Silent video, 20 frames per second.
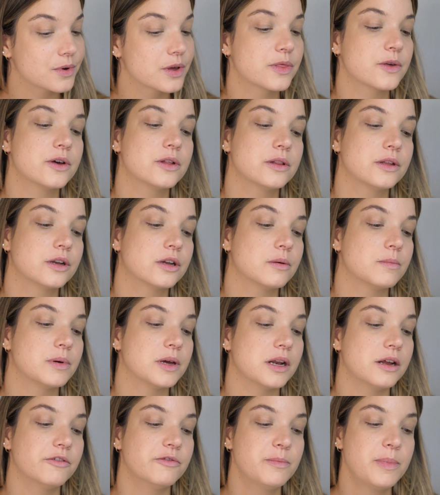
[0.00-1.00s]
with a little
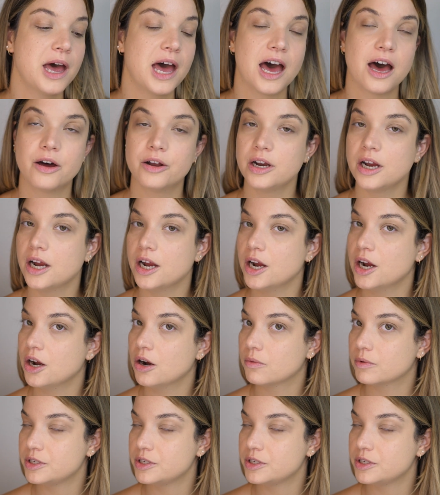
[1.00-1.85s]
bit of powder.